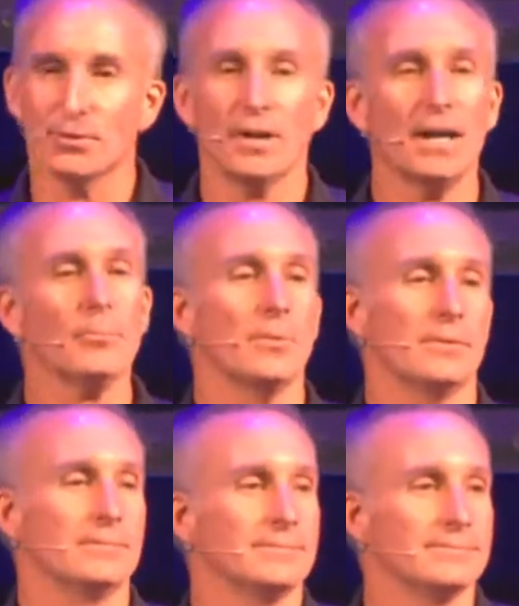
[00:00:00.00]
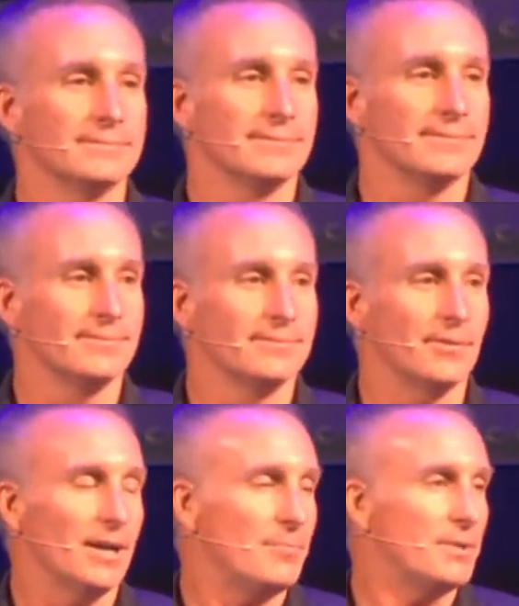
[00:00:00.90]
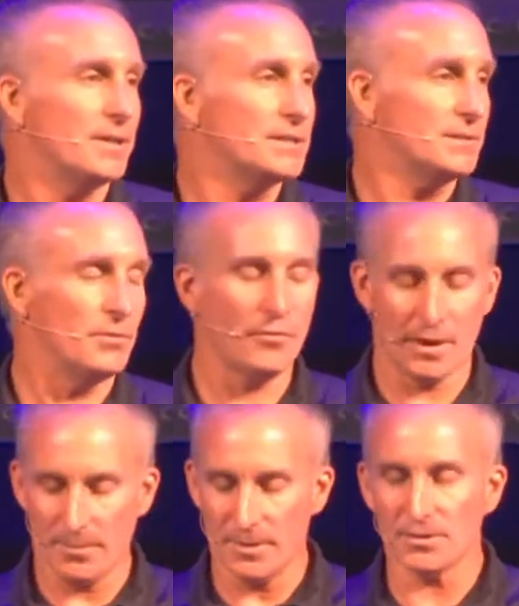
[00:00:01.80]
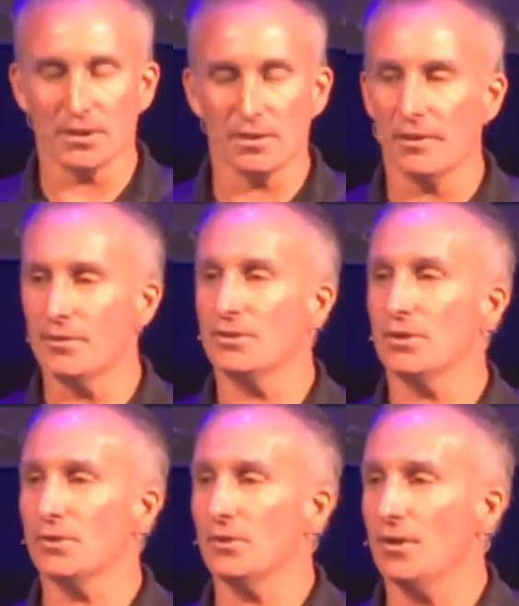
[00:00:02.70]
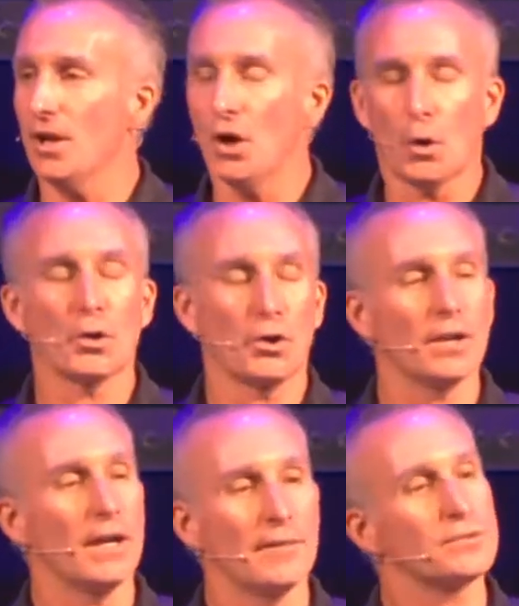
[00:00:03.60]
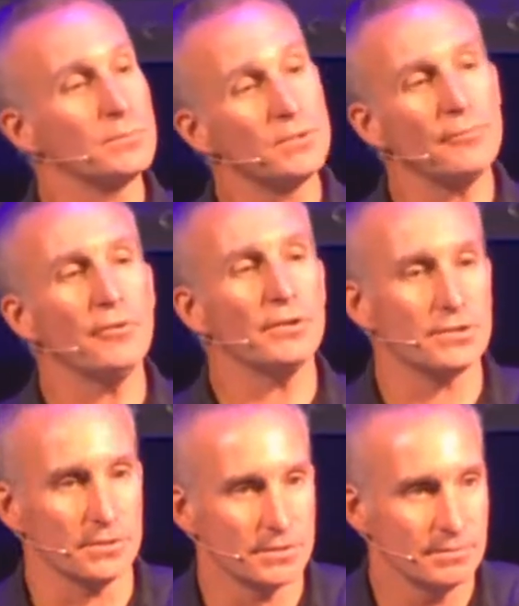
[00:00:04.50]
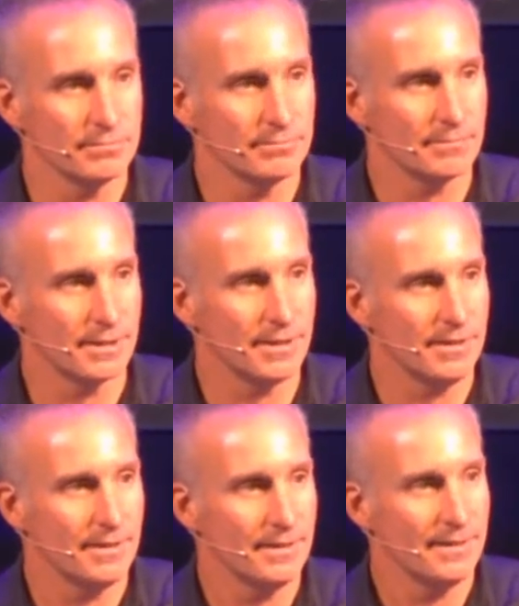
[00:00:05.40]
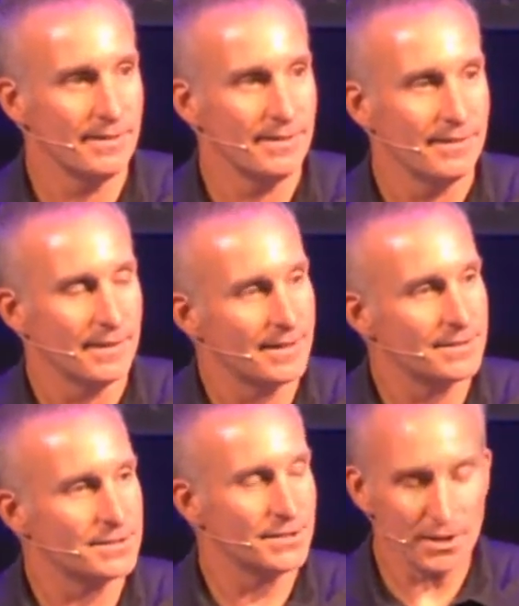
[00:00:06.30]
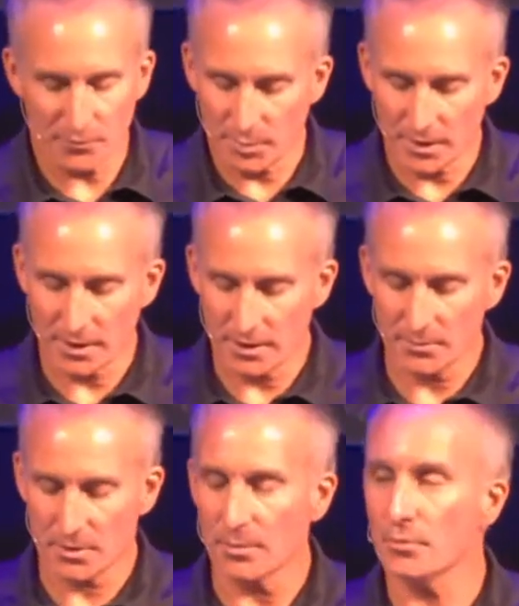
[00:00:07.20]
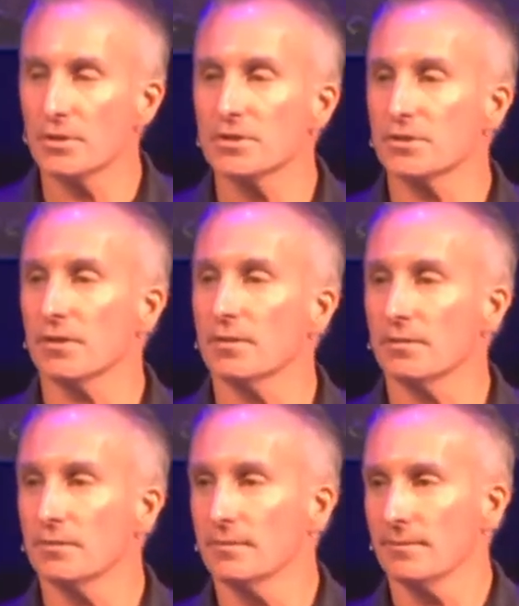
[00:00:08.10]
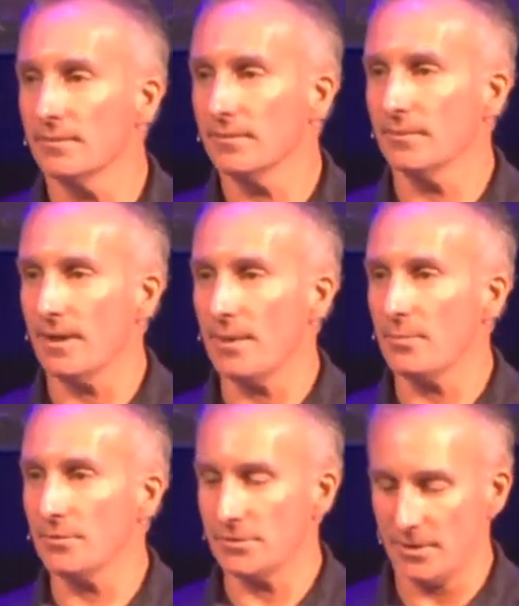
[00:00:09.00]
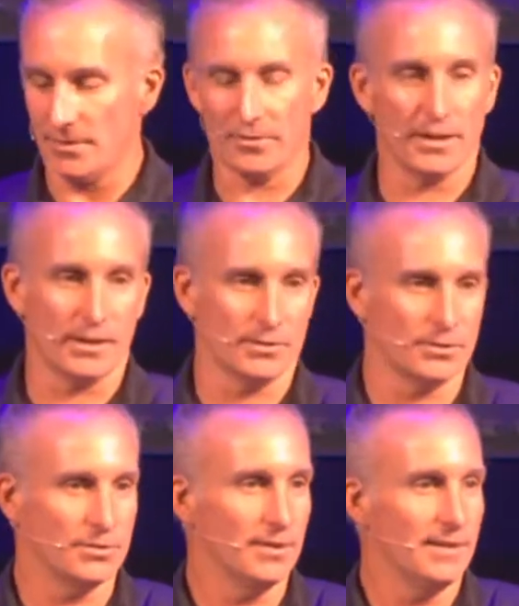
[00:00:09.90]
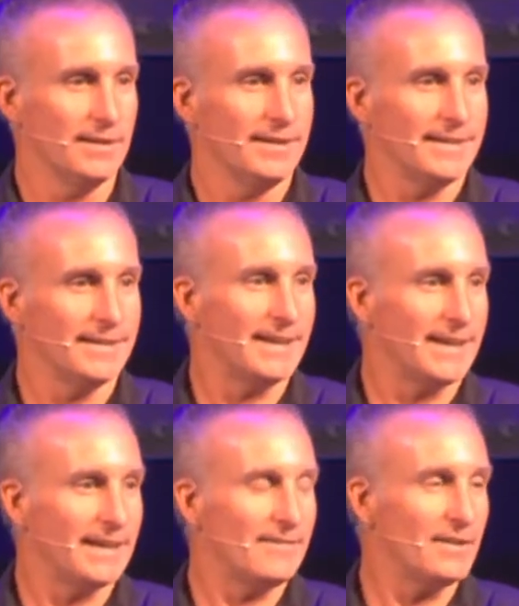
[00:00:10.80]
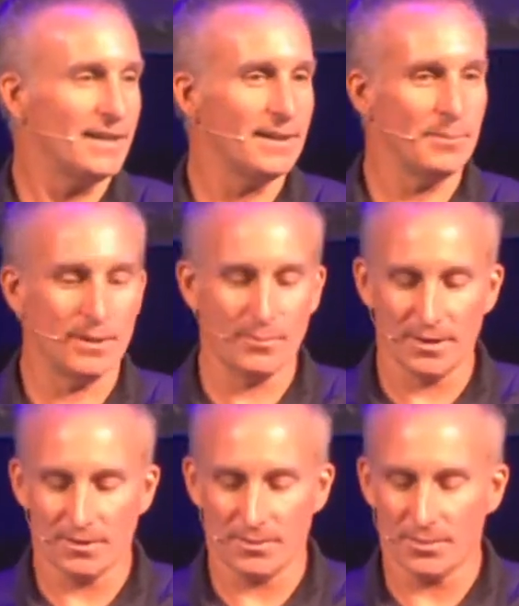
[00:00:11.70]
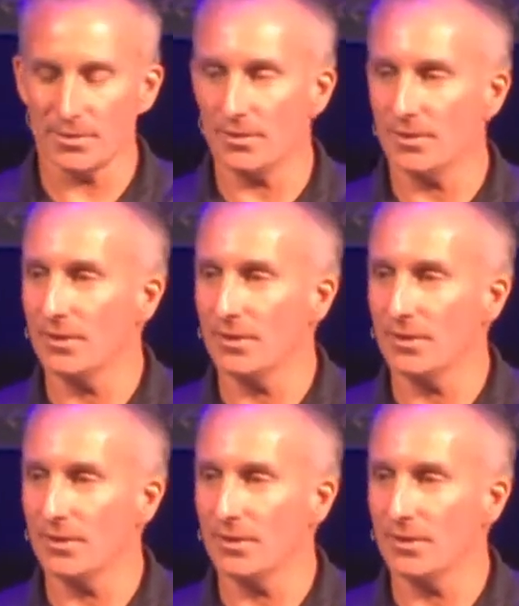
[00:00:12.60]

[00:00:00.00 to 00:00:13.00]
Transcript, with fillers: happen. Why? Because even families that love each other are going to have some differences, okay? I got sick of picking up Capri Sun wrappers and things. Like every day, me and my younger brother,